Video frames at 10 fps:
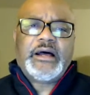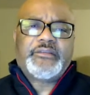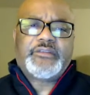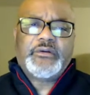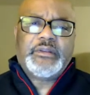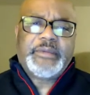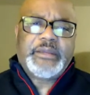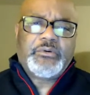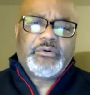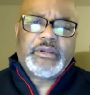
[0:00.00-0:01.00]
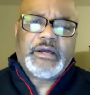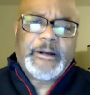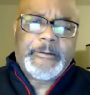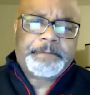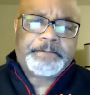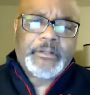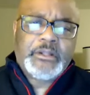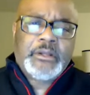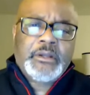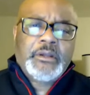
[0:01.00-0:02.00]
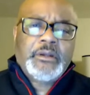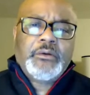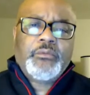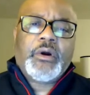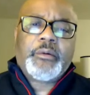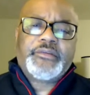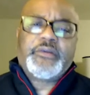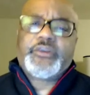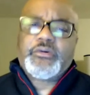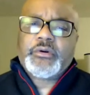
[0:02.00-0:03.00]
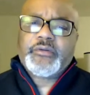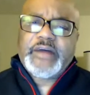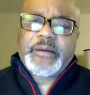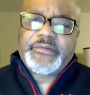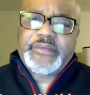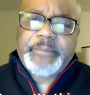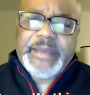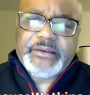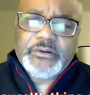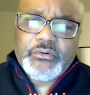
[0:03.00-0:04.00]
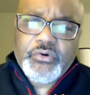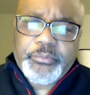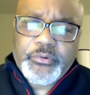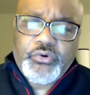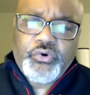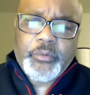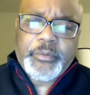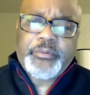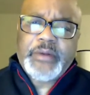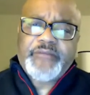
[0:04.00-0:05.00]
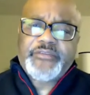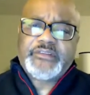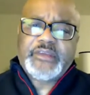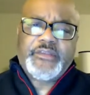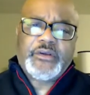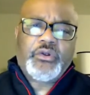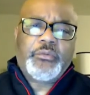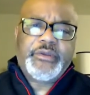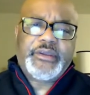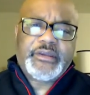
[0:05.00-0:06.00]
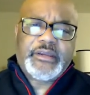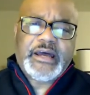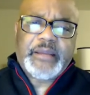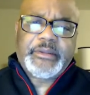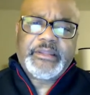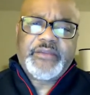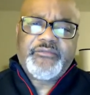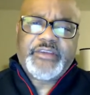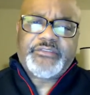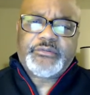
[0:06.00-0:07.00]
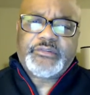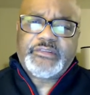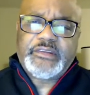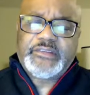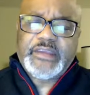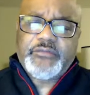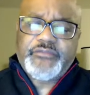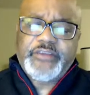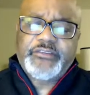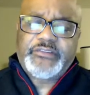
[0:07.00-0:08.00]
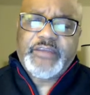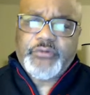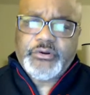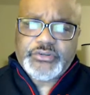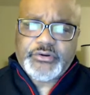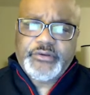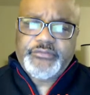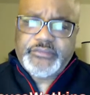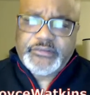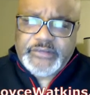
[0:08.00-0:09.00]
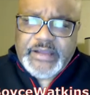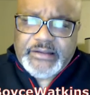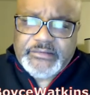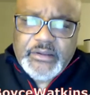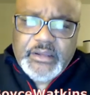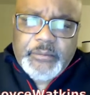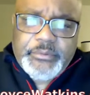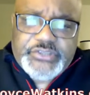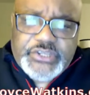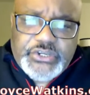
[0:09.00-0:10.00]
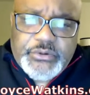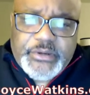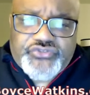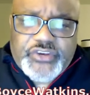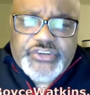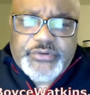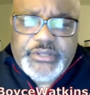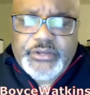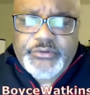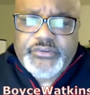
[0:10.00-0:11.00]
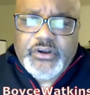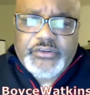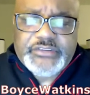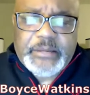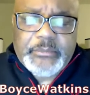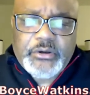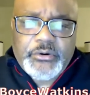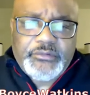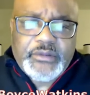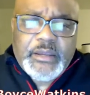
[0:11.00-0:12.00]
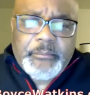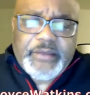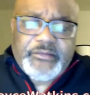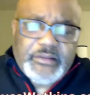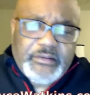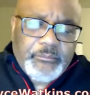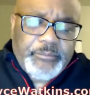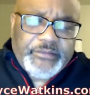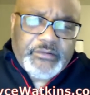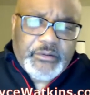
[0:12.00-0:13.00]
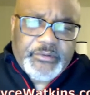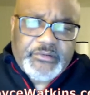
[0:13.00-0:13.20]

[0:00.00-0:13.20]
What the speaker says: So let me keep going. Worries over the coronavirus impact on corporate profits and the global economy led investors to seek safer alternatives to stocks, pushing U.S. Treasury yields to all-time lows. Basically, when